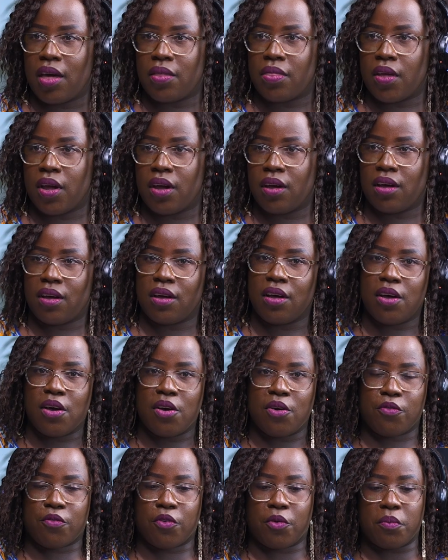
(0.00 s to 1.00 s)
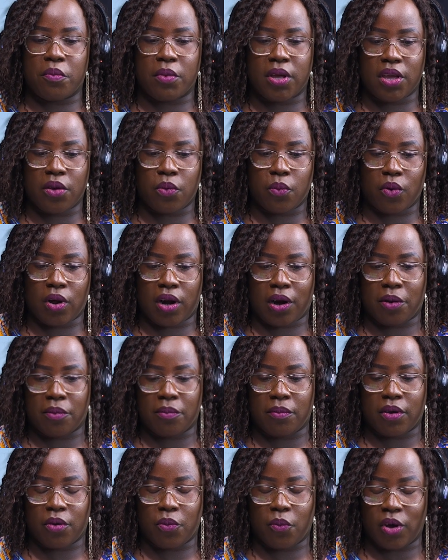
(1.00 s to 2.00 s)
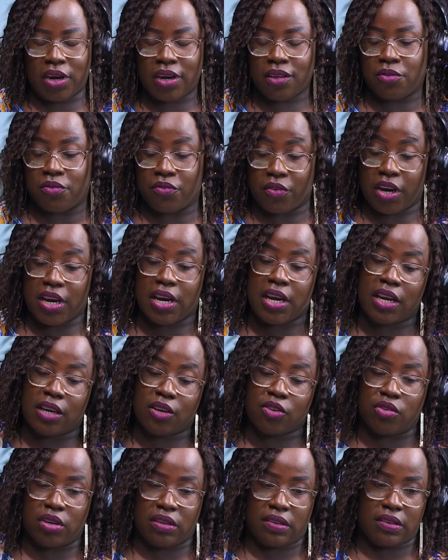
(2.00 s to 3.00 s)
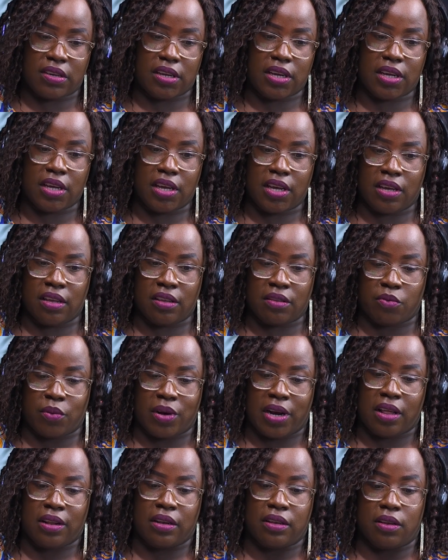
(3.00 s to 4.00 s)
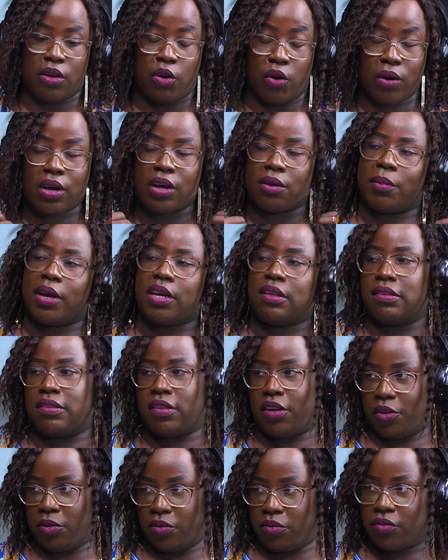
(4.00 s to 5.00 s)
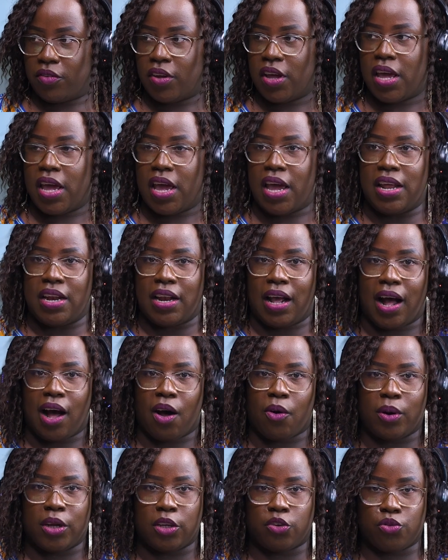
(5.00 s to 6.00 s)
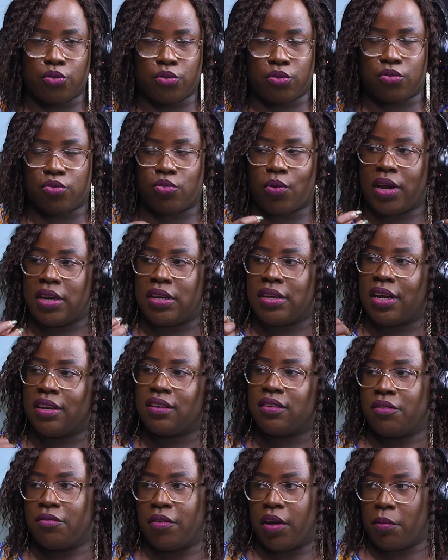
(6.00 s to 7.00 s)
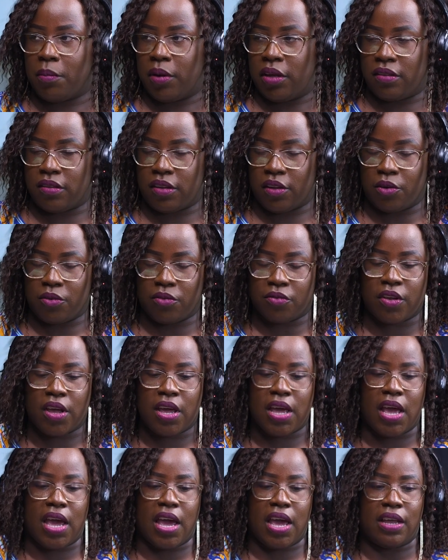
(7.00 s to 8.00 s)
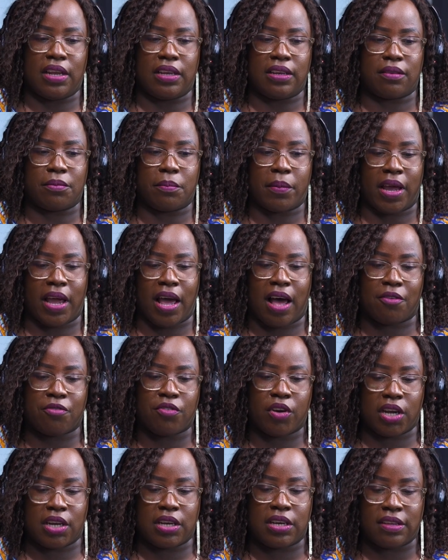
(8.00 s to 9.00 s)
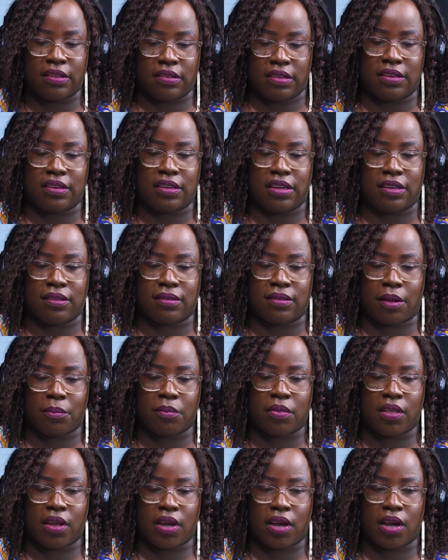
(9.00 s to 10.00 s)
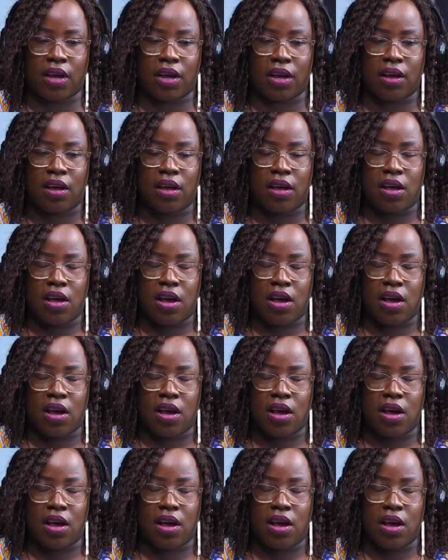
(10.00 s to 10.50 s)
I think for me, what is very interesting is when I look at myself and how I choose to identify myself, and my Africanicity is something.